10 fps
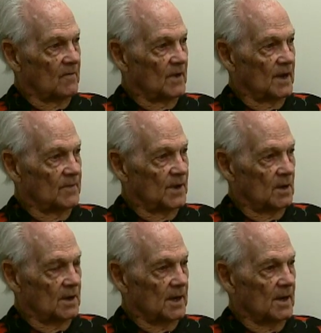a
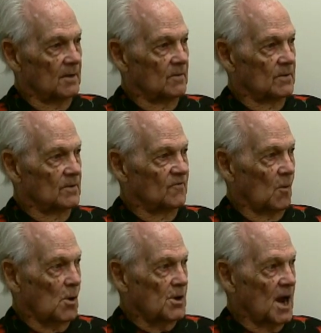building that was
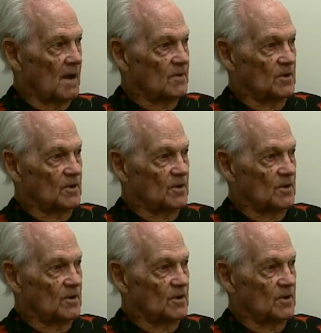4 times